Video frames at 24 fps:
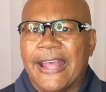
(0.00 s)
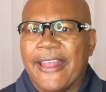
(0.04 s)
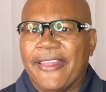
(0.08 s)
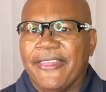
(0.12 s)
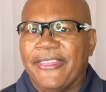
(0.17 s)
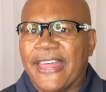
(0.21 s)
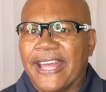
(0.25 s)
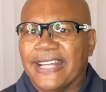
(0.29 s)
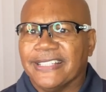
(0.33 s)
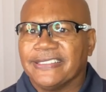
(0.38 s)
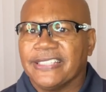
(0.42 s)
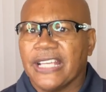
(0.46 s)

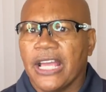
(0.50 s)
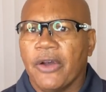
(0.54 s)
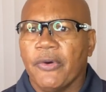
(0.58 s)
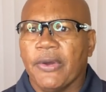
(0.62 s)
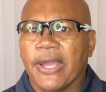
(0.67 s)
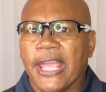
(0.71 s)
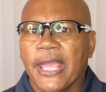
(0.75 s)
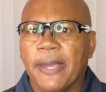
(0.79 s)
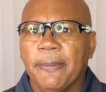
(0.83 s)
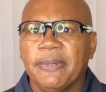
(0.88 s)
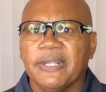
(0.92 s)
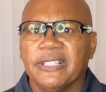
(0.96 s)
That's how
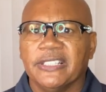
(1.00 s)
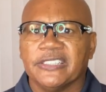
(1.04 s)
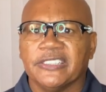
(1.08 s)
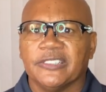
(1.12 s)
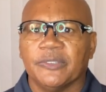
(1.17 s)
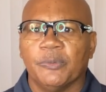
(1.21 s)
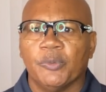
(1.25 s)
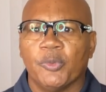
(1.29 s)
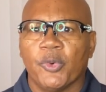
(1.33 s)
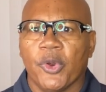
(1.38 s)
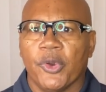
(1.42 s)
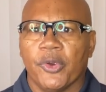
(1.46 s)

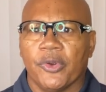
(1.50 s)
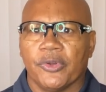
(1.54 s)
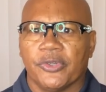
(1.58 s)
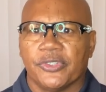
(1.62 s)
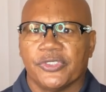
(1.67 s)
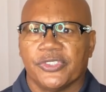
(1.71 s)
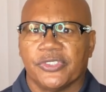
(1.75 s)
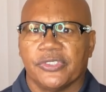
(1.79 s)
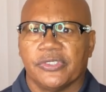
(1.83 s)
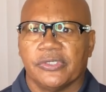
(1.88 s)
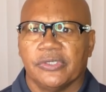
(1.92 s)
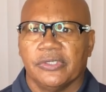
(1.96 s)
ableism
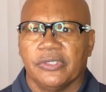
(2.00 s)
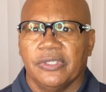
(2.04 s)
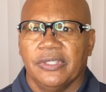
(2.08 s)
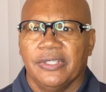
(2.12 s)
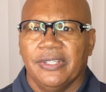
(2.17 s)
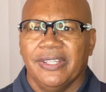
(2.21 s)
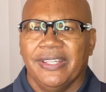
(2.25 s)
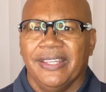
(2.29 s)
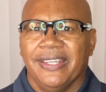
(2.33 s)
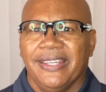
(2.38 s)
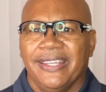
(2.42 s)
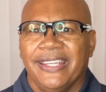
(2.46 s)
works.
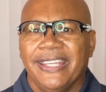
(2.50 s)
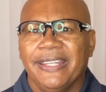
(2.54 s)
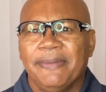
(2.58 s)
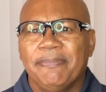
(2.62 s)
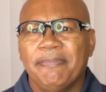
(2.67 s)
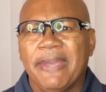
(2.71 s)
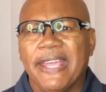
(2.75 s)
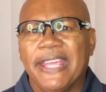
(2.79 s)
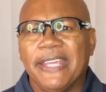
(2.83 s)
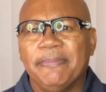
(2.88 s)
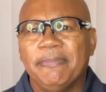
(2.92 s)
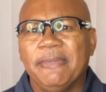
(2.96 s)
It
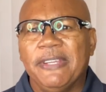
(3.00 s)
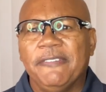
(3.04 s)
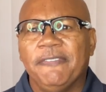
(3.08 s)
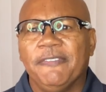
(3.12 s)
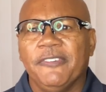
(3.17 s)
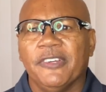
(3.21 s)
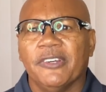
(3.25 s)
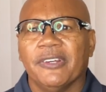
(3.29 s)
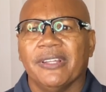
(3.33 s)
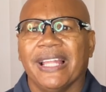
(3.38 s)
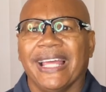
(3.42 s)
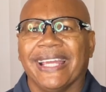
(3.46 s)
made me
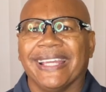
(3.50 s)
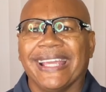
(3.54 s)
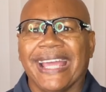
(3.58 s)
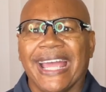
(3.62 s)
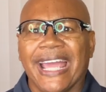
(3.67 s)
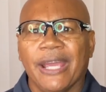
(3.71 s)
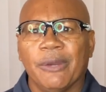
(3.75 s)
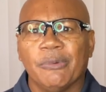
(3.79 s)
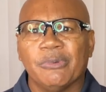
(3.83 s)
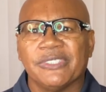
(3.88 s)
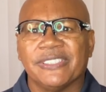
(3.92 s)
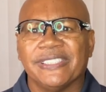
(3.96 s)
feel like
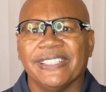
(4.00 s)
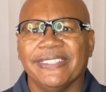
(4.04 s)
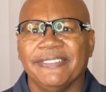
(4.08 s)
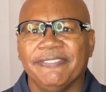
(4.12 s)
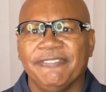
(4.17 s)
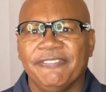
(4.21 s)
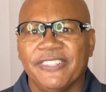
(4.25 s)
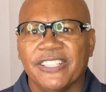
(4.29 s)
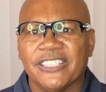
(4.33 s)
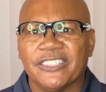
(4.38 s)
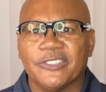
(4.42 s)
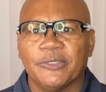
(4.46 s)
I was
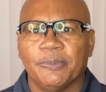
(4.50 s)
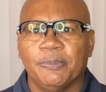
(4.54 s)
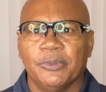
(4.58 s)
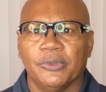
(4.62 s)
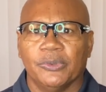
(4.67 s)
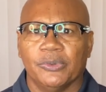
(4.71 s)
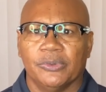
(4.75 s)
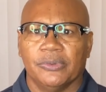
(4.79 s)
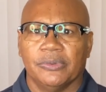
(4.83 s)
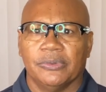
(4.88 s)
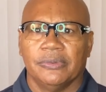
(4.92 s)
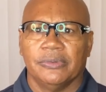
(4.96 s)

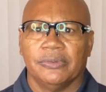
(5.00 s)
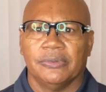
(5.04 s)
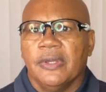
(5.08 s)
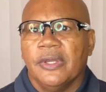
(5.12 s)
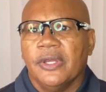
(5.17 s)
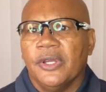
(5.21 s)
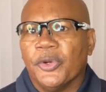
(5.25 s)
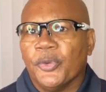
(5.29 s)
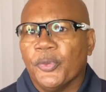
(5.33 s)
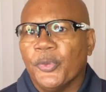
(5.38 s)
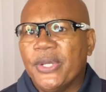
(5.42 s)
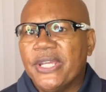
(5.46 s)
invisible.
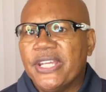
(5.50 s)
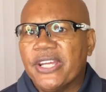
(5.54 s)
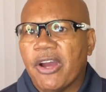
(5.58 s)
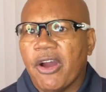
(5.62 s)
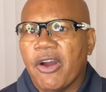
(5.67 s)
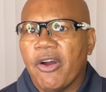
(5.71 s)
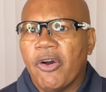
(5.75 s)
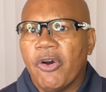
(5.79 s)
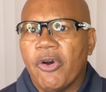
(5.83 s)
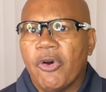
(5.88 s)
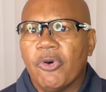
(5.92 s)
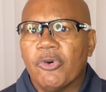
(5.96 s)
We are
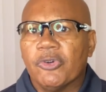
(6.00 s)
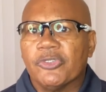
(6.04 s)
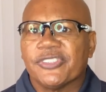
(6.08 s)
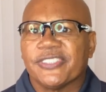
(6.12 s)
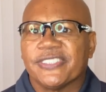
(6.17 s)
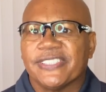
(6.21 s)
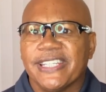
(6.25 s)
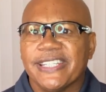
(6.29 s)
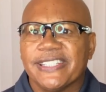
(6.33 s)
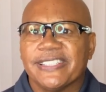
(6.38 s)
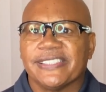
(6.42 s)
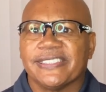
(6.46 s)
all
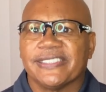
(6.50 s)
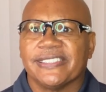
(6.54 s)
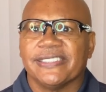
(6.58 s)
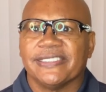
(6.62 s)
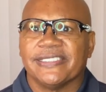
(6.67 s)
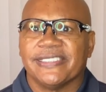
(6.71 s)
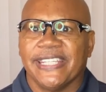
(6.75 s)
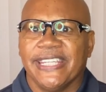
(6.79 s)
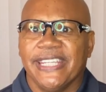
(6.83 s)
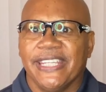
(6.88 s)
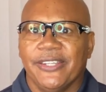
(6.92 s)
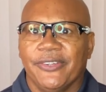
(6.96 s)

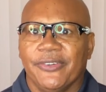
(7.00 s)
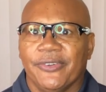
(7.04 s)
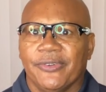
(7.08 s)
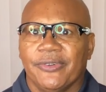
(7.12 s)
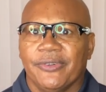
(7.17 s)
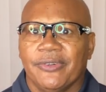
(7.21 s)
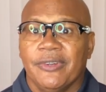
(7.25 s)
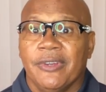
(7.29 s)
citizens here.